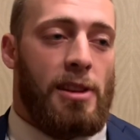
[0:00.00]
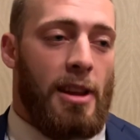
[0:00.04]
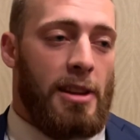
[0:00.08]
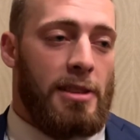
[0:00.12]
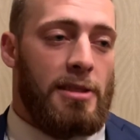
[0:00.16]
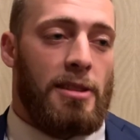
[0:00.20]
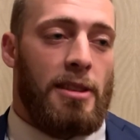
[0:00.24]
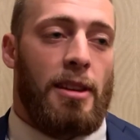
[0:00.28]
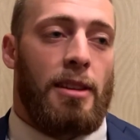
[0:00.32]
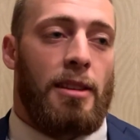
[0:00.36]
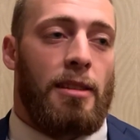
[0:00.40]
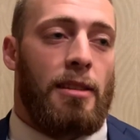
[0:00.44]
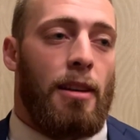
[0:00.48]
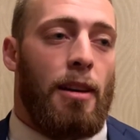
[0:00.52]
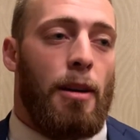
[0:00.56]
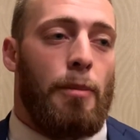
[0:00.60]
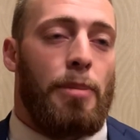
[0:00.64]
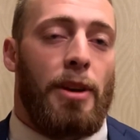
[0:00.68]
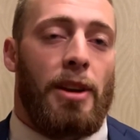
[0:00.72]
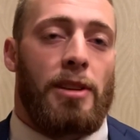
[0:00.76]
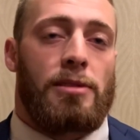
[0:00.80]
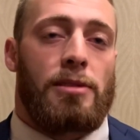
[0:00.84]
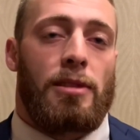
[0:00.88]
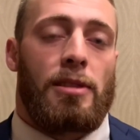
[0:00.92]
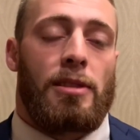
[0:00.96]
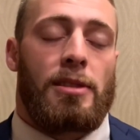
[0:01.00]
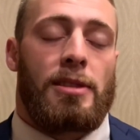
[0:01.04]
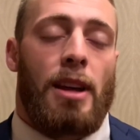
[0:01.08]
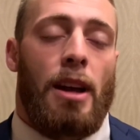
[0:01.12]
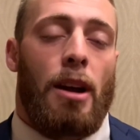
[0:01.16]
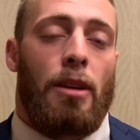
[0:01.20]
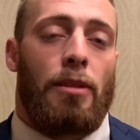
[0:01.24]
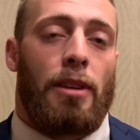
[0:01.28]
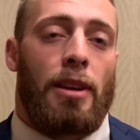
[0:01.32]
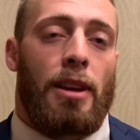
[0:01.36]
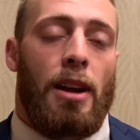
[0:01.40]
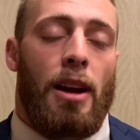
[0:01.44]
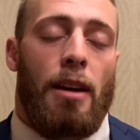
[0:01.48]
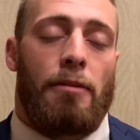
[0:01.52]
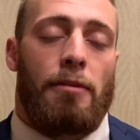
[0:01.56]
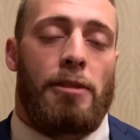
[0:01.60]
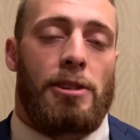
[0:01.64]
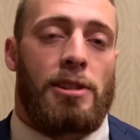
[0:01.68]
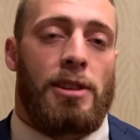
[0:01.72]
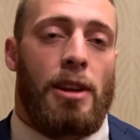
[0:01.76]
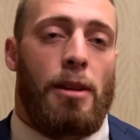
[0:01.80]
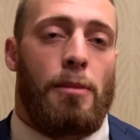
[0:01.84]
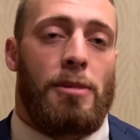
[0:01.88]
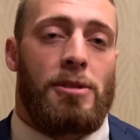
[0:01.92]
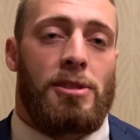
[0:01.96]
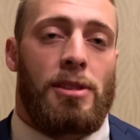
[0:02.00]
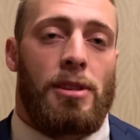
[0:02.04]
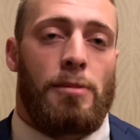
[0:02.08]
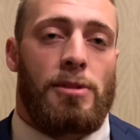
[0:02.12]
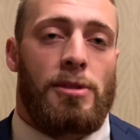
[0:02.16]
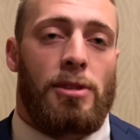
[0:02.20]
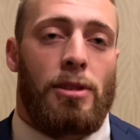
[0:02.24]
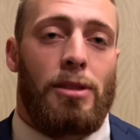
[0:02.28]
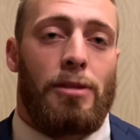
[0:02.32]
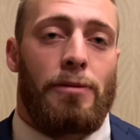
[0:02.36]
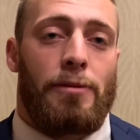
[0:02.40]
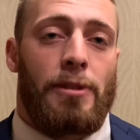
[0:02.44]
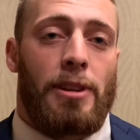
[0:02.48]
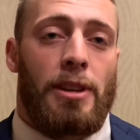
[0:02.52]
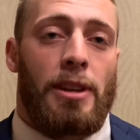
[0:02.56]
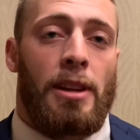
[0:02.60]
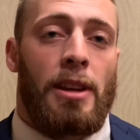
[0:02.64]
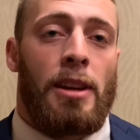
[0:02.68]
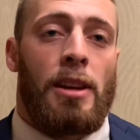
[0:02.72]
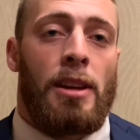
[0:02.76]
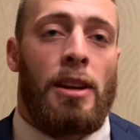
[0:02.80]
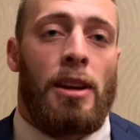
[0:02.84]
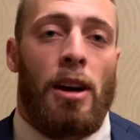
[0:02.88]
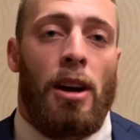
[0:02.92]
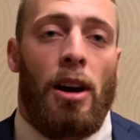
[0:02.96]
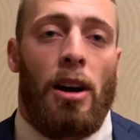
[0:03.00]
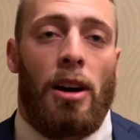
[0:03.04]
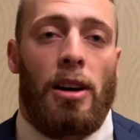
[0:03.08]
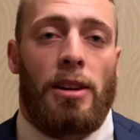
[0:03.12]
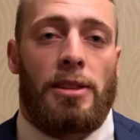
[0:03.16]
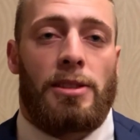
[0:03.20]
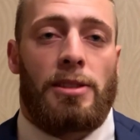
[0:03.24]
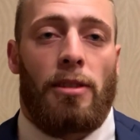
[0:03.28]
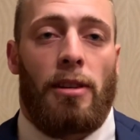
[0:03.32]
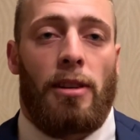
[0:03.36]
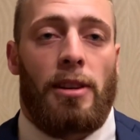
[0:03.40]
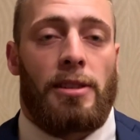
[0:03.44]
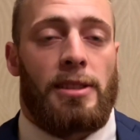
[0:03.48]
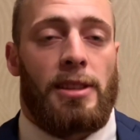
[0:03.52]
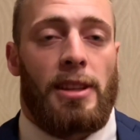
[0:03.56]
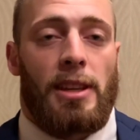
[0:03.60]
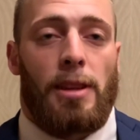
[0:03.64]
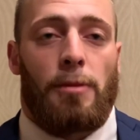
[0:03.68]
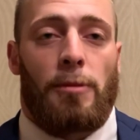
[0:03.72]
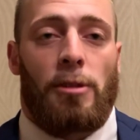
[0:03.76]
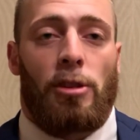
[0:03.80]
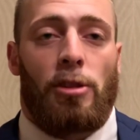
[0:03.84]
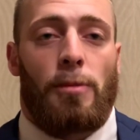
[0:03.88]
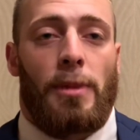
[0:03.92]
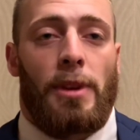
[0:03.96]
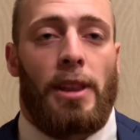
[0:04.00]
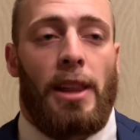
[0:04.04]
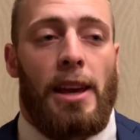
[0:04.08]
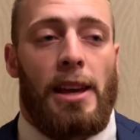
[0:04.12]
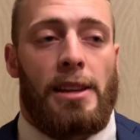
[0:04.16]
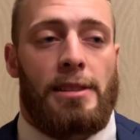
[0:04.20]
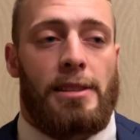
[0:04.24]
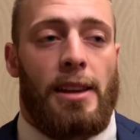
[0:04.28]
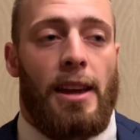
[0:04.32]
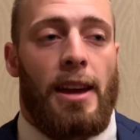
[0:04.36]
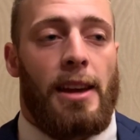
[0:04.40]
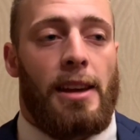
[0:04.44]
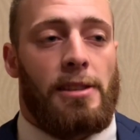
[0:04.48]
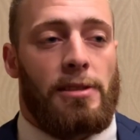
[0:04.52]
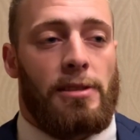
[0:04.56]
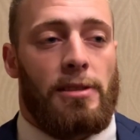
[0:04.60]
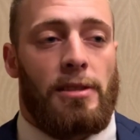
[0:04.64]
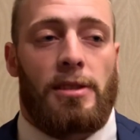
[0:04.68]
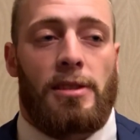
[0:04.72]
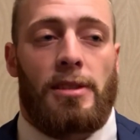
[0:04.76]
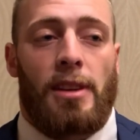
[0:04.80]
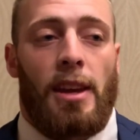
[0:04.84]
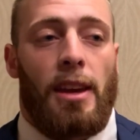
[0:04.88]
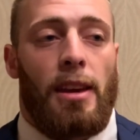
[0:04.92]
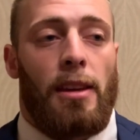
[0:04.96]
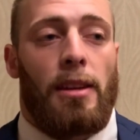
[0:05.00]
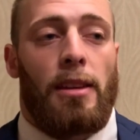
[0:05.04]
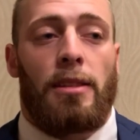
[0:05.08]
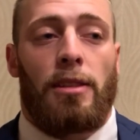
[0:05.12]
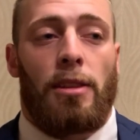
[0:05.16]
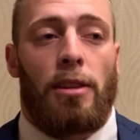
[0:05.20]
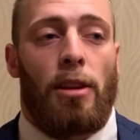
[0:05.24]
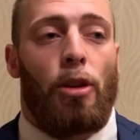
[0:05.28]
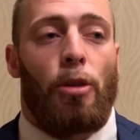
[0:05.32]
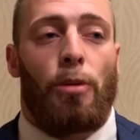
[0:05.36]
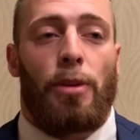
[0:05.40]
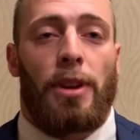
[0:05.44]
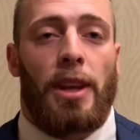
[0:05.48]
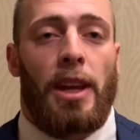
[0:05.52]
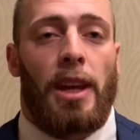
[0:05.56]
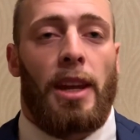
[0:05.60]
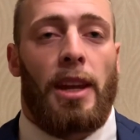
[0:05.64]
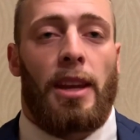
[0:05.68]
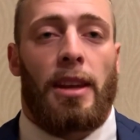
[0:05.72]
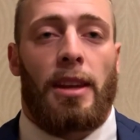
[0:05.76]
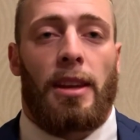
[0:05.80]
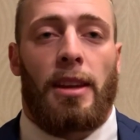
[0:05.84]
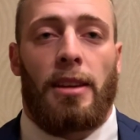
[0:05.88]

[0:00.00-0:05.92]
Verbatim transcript: I sent a picture of the Southern Conference Championship trophy uh, to our team GroupMe last night and just saying, you know, we need it.